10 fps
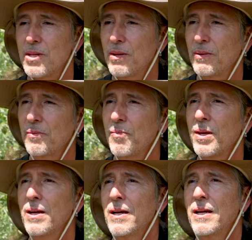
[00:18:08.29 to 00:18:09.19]
So
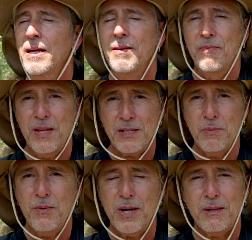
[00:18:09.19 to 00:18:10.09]
that's
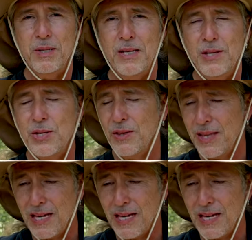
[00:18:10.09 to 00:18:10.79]
my recommendation.